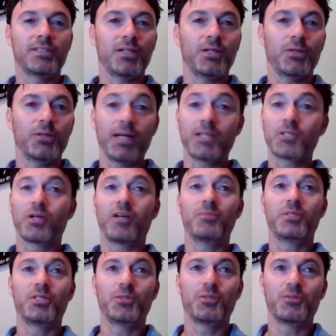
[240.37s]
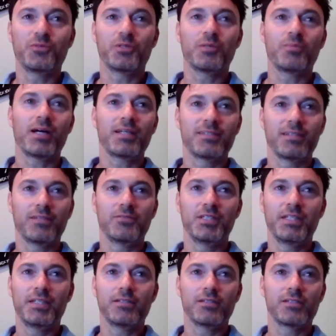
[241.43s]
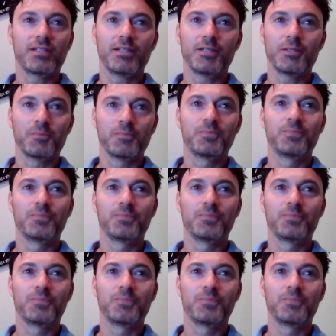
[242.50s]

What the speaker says: So that's what I've been doing for the past 7 years here.